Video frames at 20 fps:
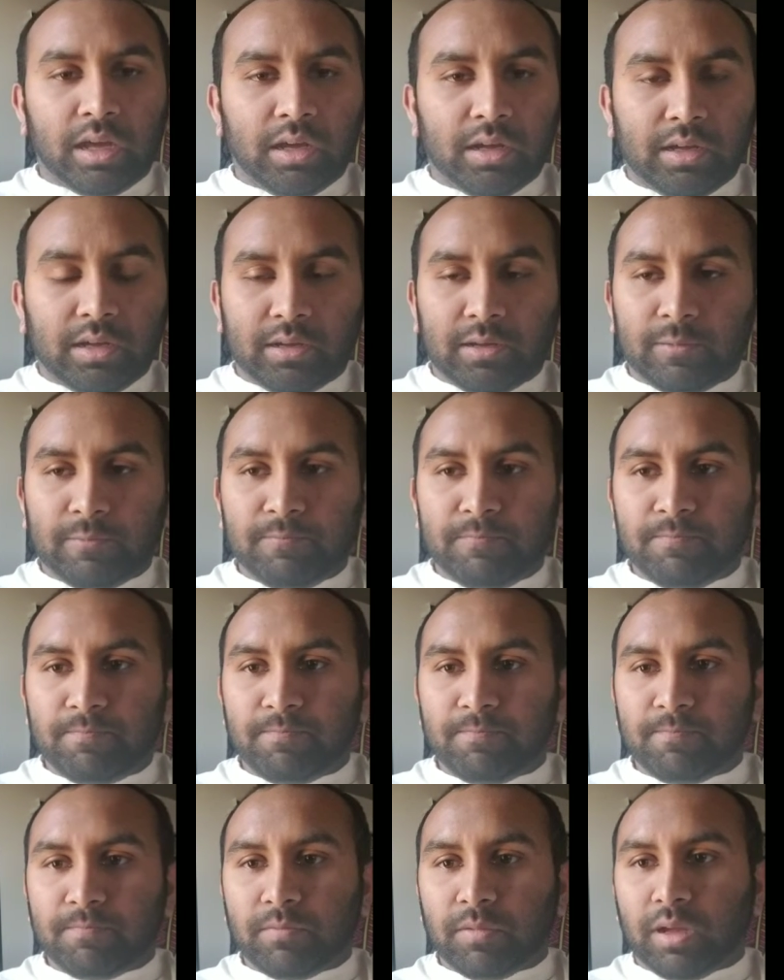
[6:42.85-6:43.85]
a
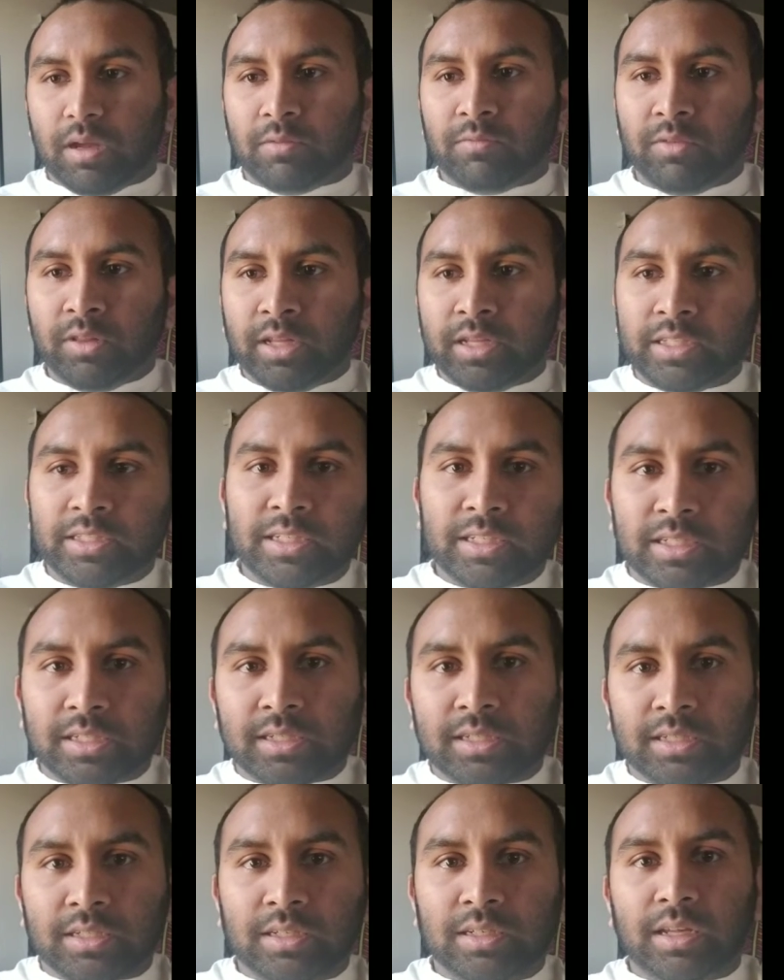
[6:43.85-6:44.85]

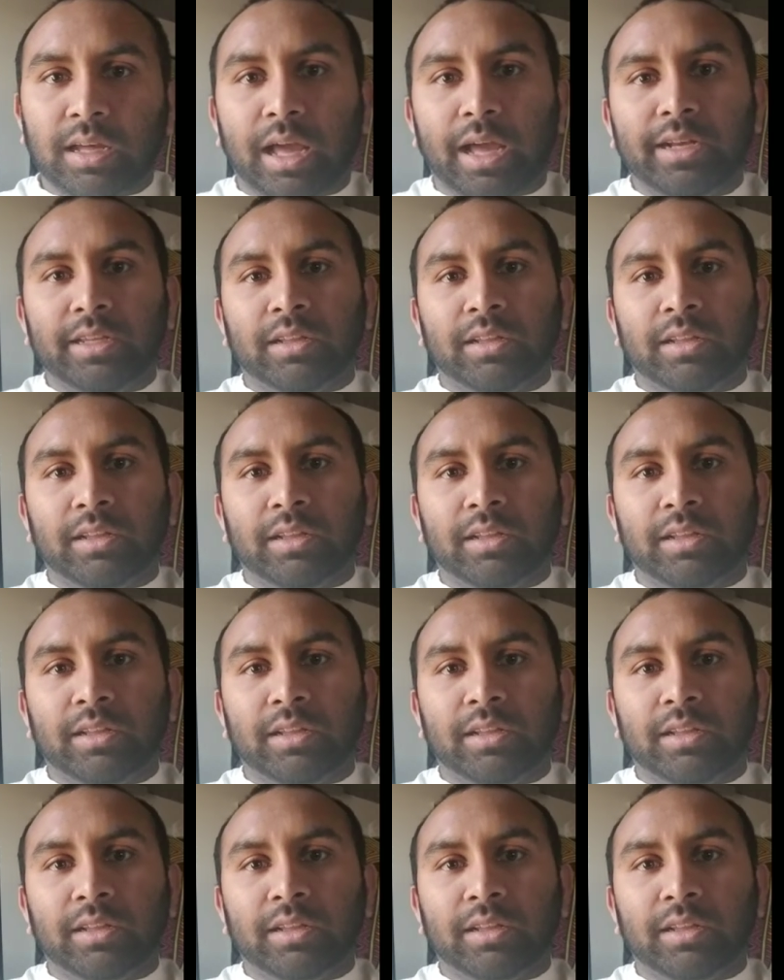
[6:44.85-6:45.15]
religious